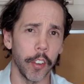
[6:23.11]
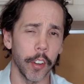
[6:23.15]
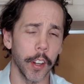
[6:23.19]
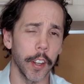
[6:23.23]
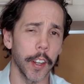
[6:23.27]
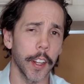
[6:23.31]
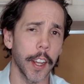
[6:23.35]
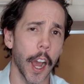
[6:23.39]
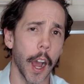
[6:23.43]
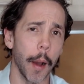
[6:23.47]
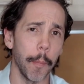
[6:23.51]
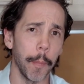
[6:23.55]
you
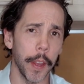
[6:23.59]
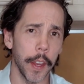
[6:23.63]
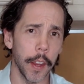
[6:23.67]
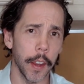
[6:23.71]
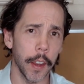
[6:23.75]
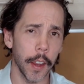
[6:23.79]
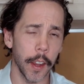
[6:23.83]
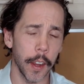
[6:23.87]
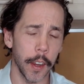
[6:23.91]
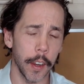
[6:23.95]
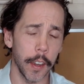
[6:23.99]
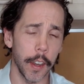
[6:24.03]
can come
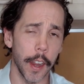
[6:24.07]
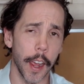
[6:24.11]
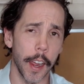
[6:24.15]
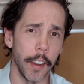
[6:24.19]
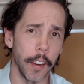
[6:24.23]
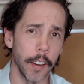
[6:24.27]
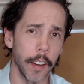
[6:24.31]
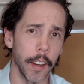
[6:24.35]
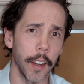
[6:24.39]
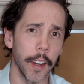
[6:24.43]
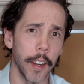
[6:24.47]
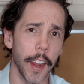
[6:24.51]
here and
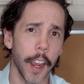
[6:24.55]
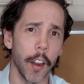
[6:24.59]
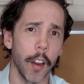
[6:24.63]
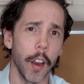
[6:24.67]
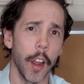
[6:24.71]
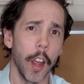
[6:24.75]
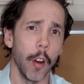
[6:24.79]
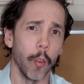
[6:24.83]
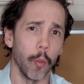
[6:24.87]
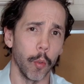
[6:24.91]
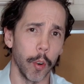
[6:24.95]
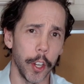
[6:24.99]
you can get
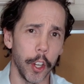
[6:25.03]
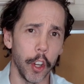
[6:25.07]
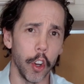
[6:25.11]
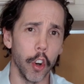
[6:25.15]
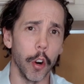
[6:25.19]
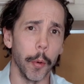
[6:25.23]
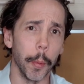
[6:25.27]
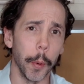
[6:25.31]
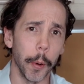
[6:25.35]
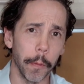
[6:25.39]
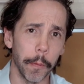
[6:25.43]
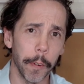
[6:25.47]

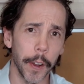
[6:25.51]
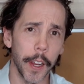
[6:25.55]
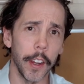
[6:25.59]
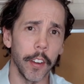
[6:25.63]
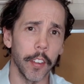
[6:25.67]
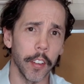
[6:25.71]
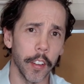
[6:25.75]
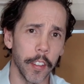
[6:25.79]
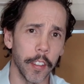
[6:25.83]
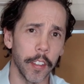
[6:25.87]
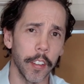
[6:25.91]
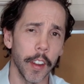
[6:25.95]
renewable
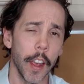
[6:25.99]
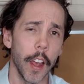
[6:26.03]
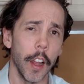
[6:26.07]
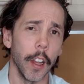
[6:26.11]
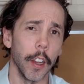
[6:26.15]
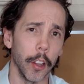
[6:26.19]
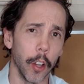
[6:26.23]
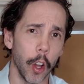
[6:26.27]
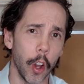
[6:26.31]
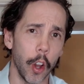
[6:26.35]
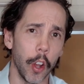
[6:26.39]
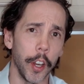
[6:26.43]
visas
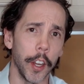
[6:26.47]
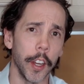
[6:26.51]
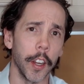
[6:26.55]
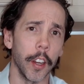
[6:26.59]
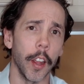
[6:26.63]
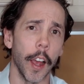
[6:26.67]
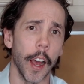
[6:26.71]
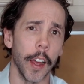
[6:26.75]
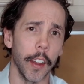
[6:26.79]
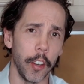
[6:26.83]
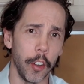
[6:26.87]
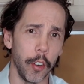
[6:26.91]

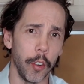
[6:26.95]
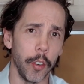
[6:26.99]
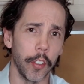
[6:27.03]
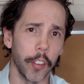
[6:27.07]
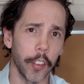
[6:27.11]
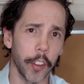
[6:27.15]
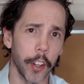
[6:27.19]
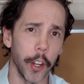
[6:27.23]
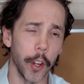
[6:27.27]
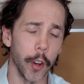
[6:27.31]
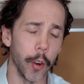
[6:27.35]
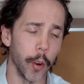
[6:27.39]
learning a new
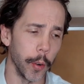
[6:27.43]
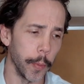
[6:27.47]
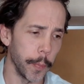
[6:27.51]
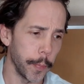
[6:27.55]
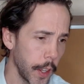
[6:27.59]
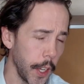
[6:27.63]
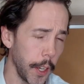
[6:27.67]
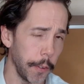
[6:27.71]
skill.